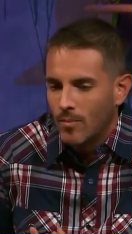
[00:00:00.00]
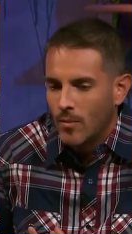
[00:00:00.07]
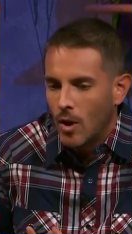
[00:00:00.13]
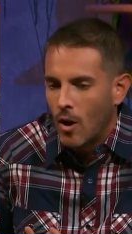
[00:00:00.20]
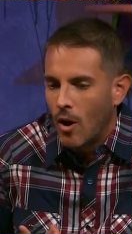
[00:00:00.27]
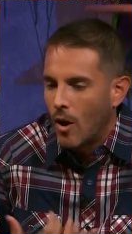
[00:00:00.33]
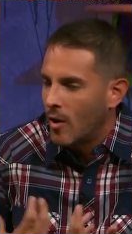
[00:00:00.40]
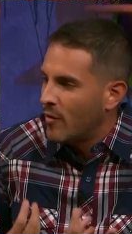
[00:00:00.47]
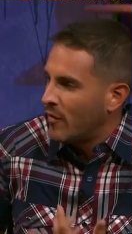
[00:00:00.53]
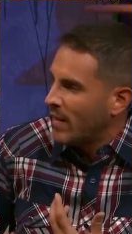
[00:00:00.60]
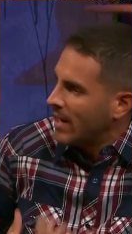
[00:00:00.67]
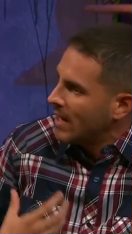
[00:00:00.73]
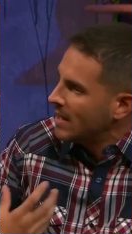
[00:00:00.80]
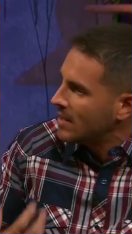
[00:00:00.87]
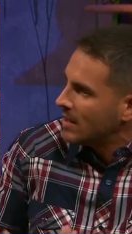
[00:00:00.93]
hard
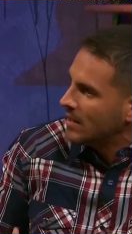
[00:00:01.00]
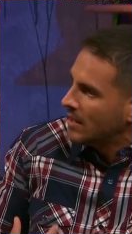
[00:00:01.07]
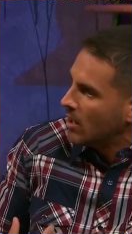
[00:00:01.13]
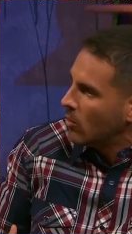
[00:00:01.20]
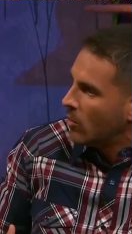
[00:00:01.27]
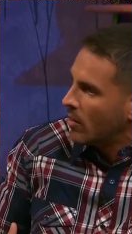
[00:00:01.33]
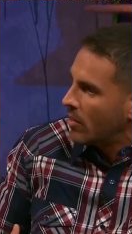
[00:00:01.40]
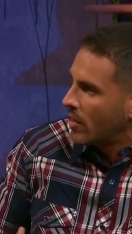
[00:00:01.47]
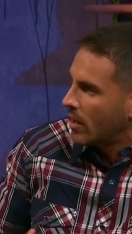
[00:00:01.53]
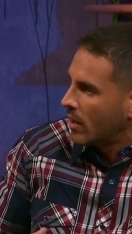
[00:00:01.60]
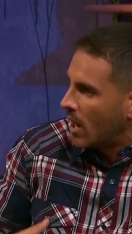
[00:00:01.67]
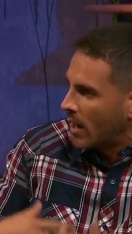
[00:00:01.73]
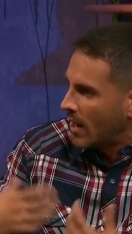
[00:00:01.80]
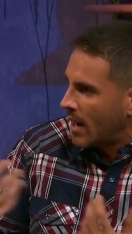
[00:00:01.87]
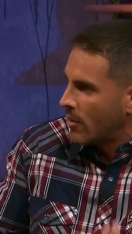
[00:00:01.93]
feelings to deal with on,
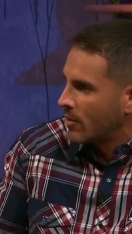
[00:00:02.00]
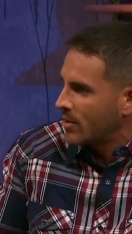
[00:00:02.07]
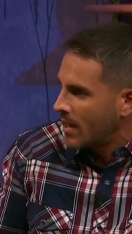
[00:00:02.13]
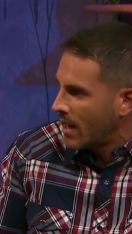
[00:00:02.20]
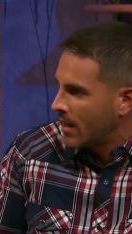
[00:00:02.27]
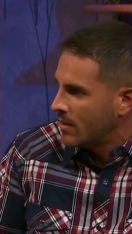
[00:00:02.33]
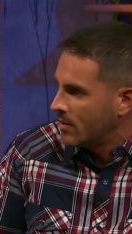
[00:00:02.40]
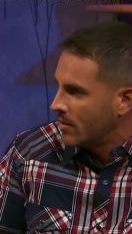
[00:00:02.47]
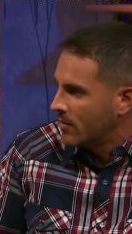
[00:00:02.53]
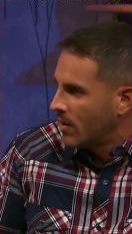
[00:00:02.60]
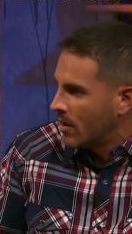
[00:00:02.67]
on either sides of,